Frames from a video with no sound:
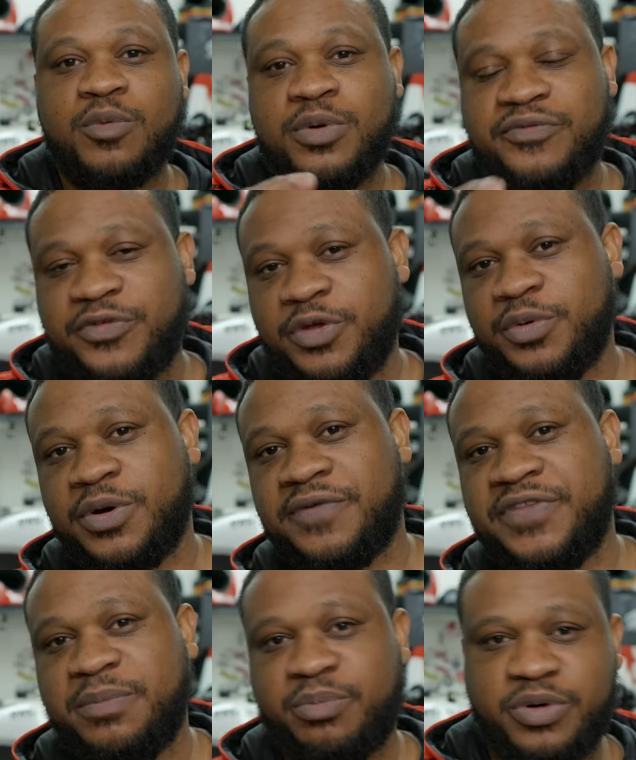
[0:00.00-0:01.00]
review
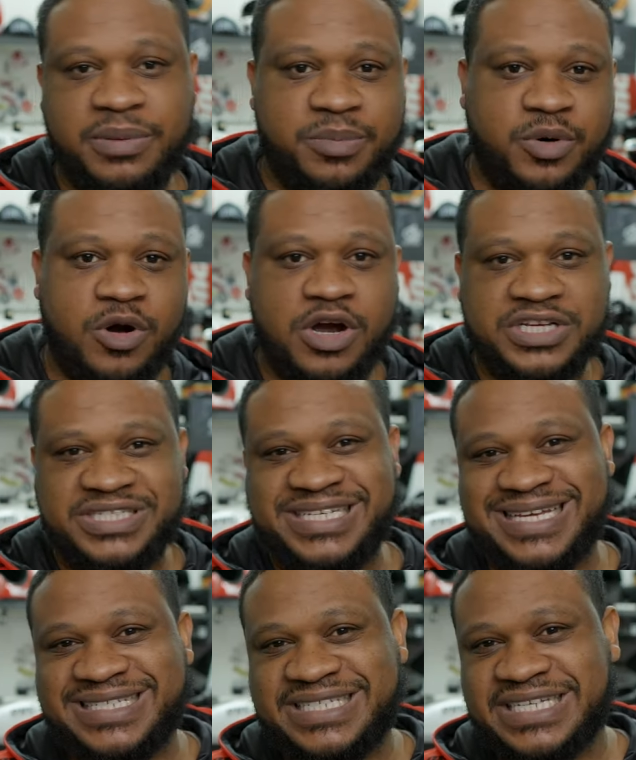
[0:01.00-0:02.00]
of the Brembo
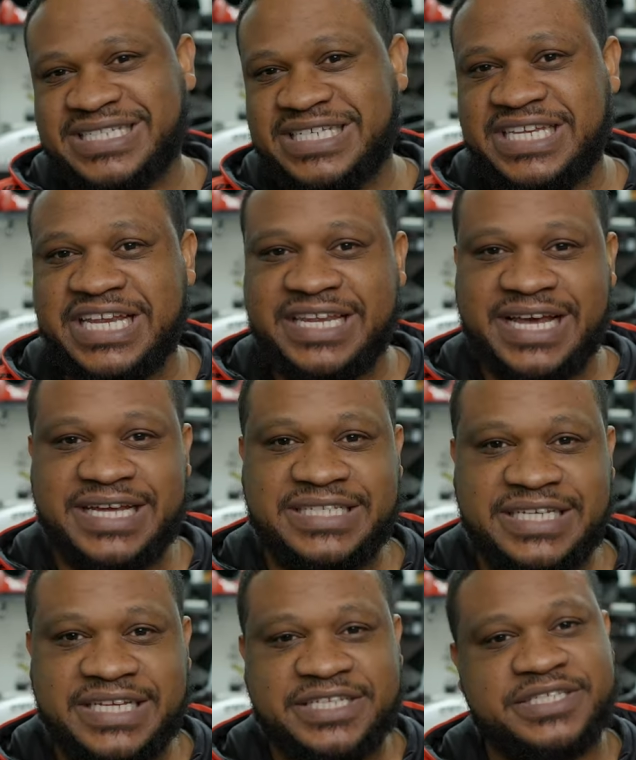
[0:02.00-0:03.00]
RCS 16 and
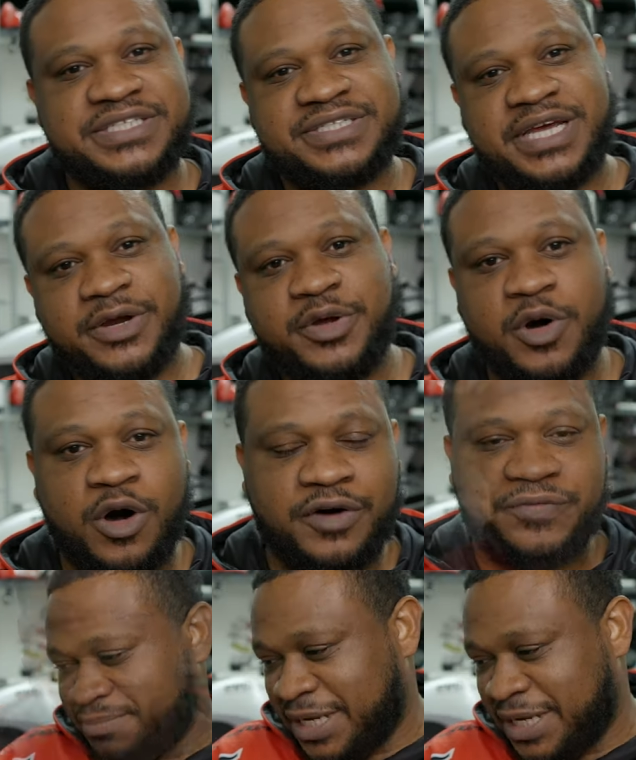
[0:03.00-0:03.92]
19 is to scare you off.